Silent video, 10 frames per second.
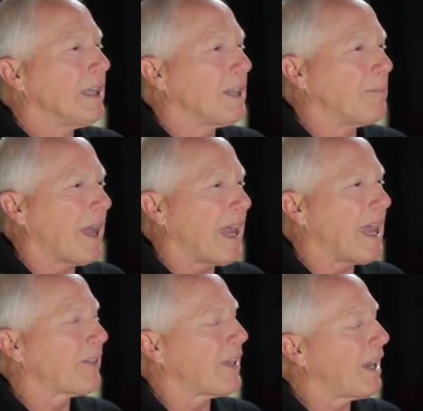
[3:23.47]
the
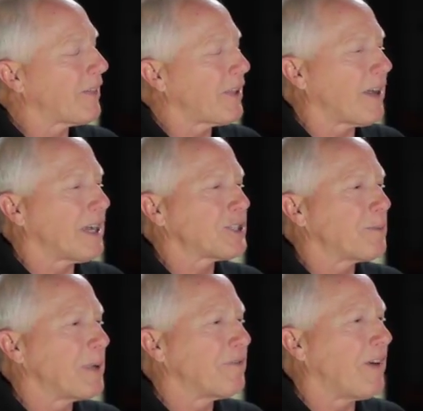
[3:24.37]
path that I thought I
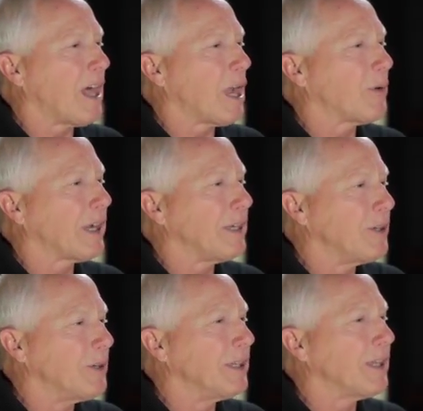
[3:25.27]
should be following and
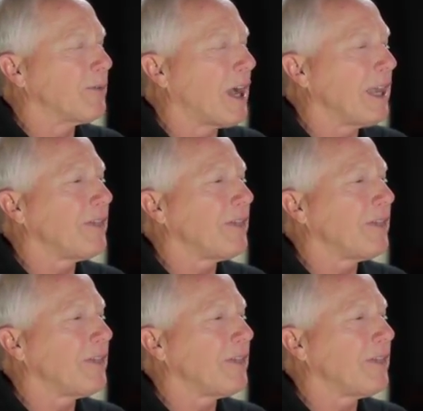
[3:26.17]
doing the right